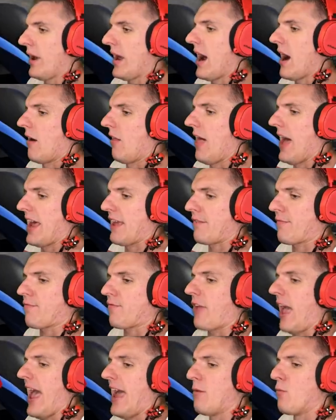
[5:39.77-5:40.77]
We are like
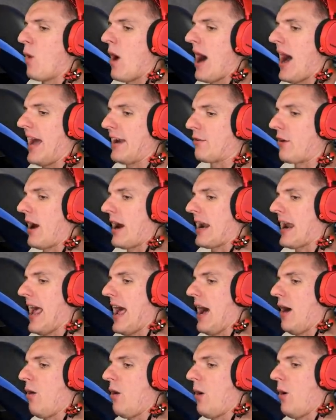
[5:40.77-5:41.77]
10 wide right
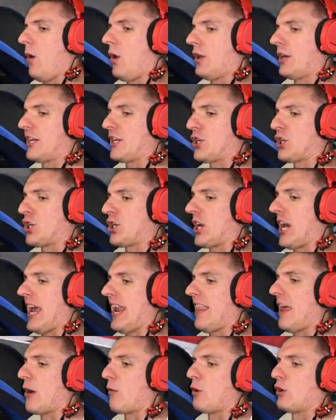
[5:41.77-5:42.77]
now. Holy
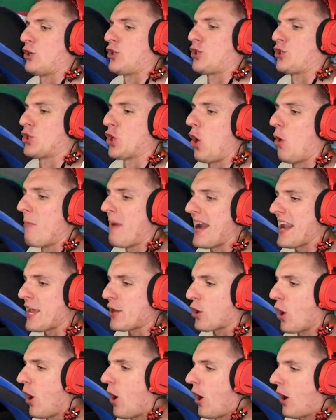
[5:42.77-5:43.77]
shit, there were so many
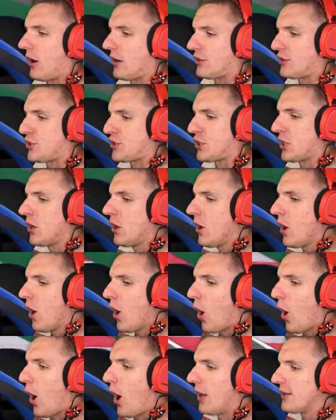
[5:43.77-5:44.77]
cars
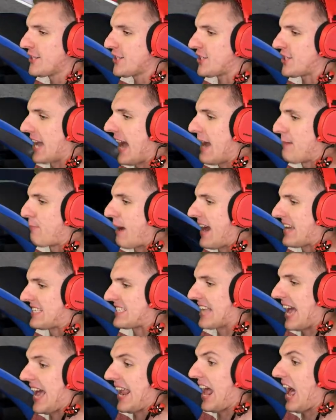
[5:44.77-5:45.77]
all side by
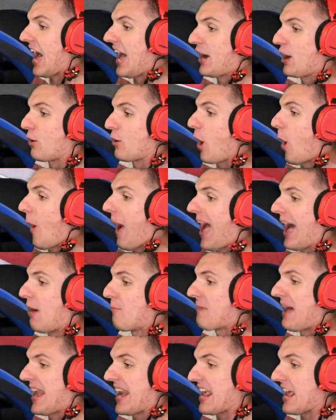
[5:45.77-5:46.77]
side. I don't know
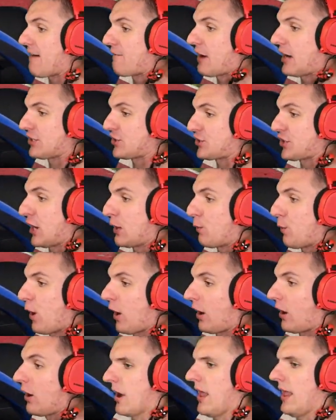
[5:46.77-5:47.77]
how many of us there
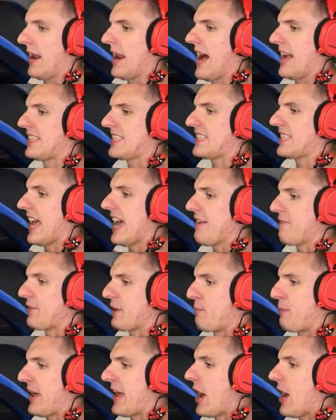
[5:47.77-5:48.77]
were. Probably not safe
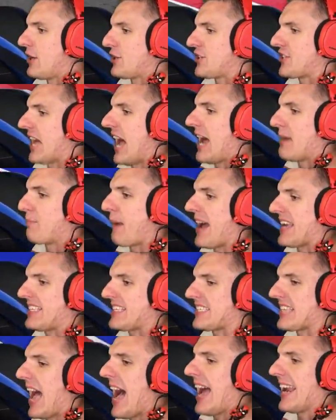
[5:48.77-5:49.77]
to be all side by
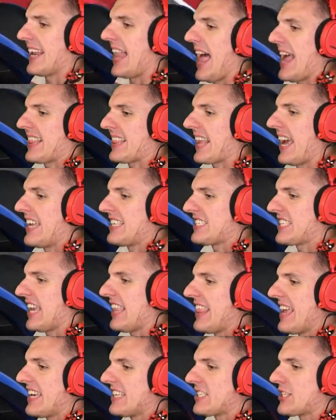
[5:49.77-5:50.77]
side like this
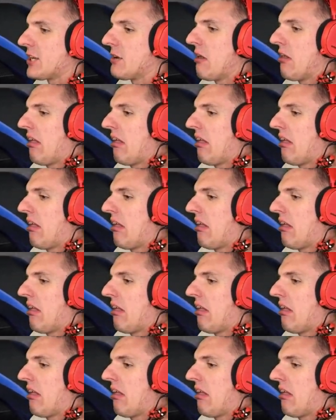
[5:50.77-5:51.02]
in these